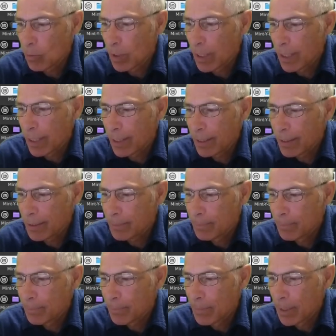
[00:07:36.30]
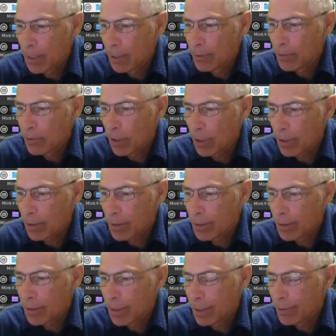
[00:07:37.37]
Y,
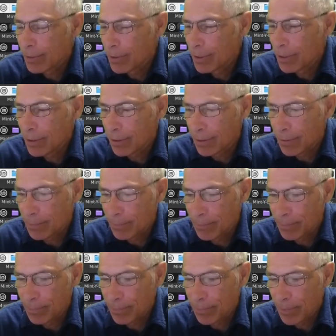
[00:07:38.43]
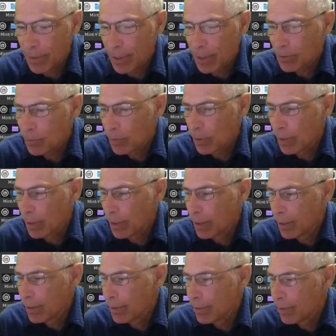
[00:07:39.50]
dark and teal. That's
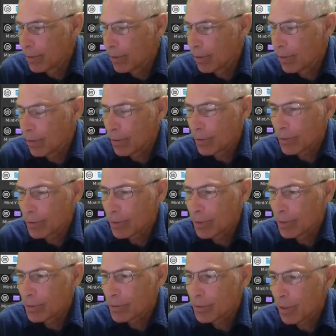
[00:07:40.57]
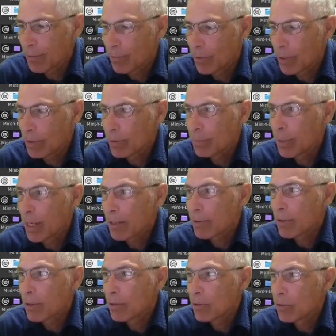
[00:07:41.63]
what all the stuff around the
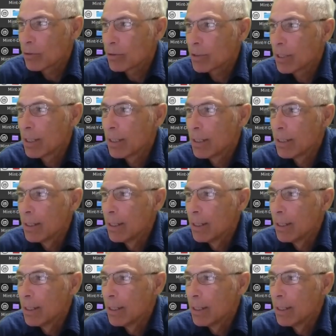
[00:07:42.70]
background goes.